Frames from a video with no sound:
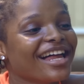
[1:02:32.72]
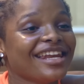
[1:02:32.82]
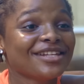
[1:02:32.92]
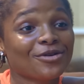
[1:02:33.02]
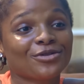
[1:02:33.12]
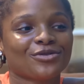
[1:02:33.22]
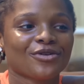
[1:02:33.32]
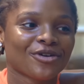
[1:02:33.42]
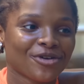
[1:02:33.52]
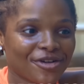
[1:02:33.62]
Let's go to
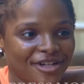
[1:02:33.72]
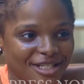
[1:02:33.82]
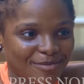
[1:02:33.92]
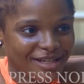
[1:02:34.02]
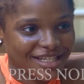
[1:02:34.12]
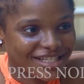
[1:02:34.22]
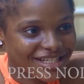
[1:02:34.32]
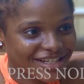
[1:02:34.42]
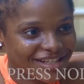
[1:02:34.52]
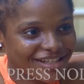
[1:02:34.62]
Uncle Chris' place.